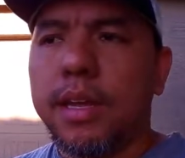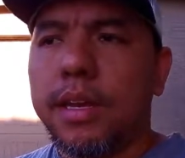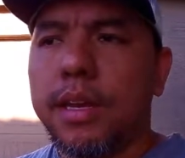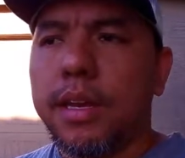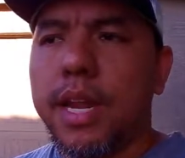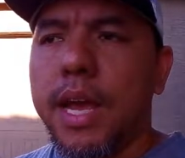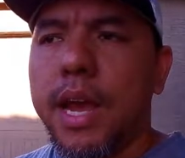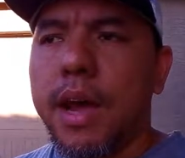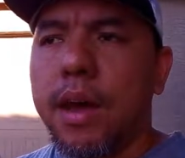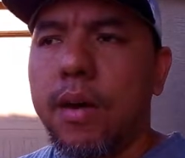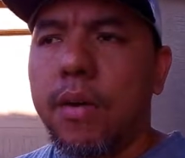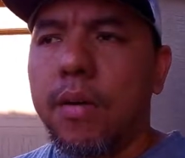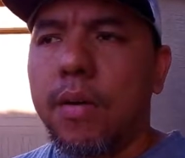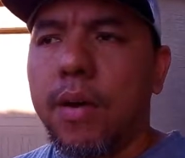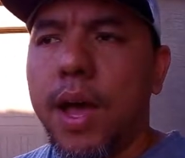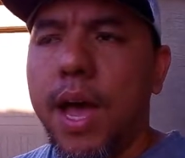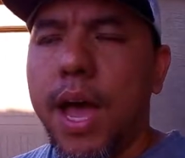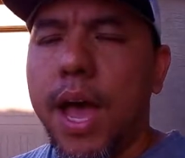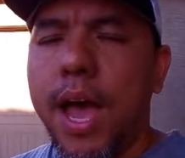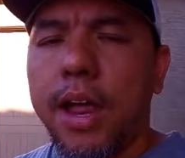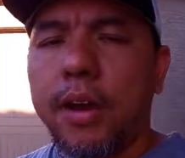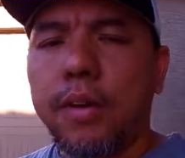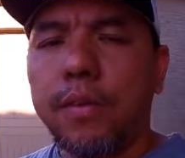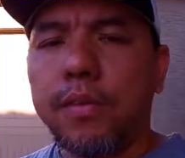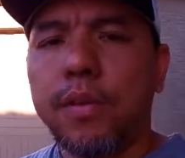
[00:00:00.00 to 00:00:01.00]
Now,
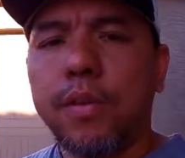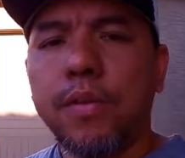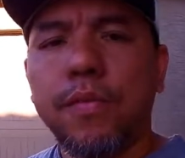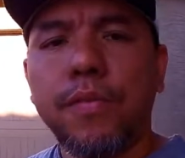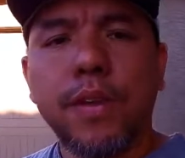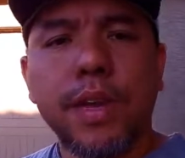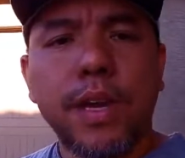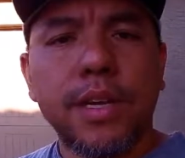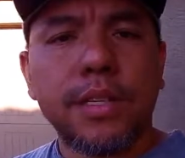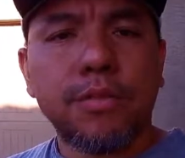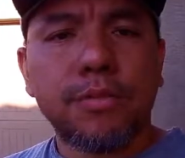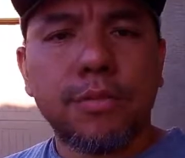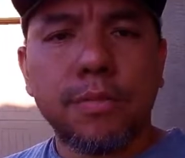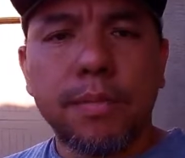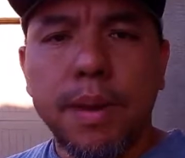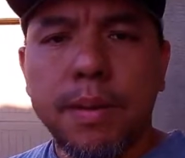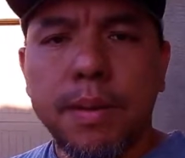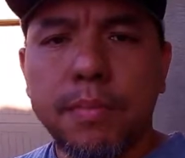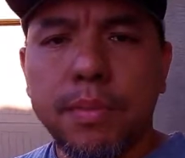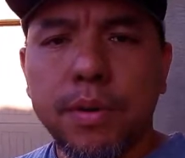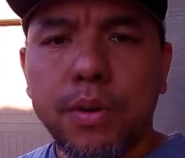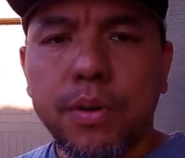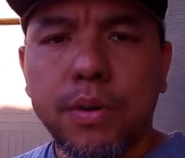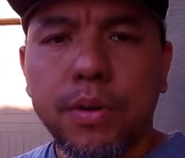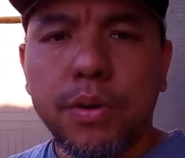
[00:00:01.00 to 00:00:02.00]
I don't know if you guys
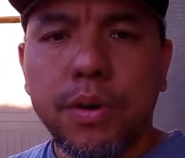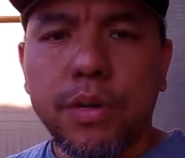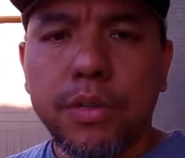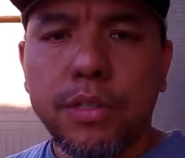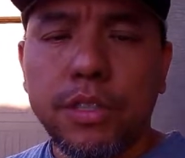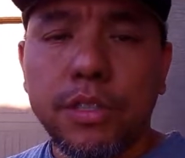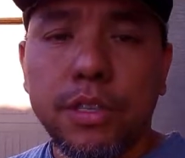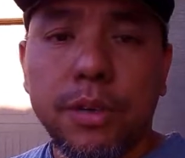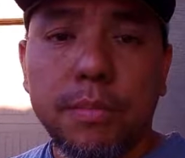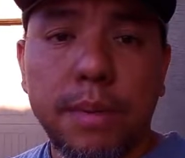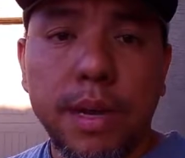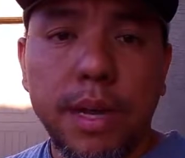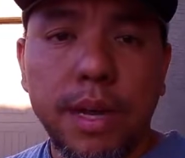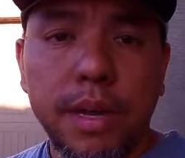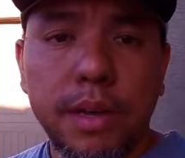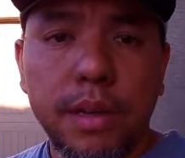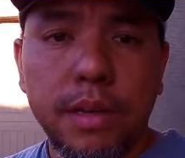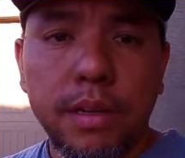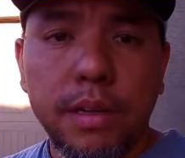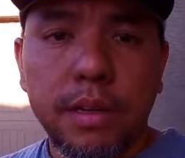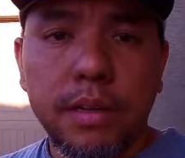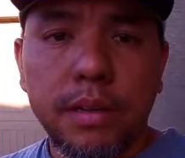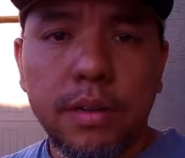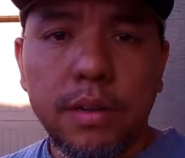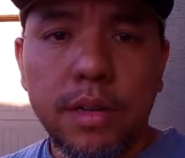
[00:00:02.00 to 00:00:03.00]
remember or saw my
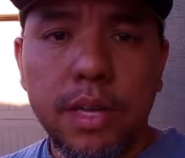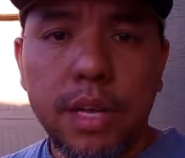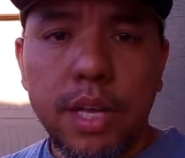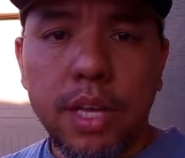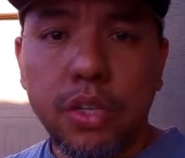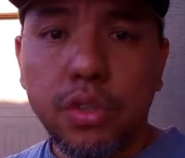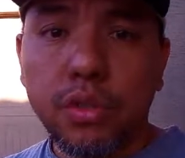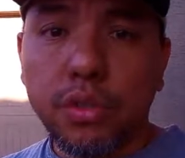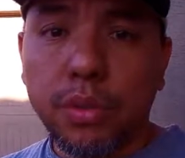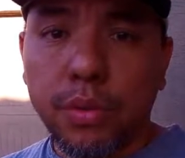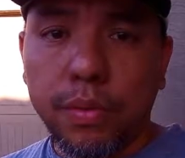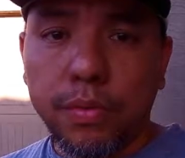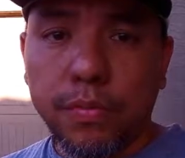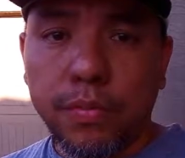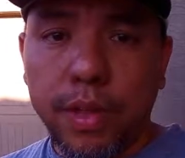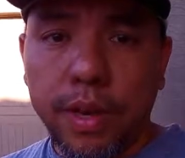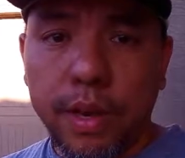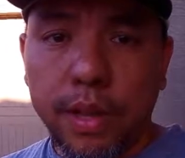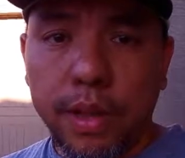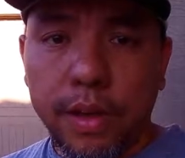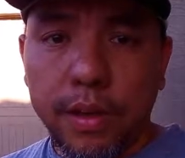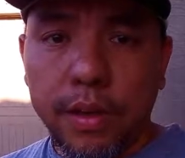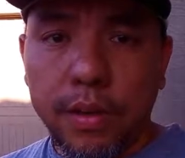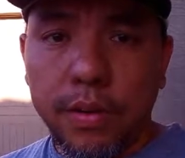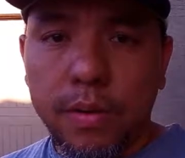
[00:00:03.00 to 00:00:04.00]
intro video.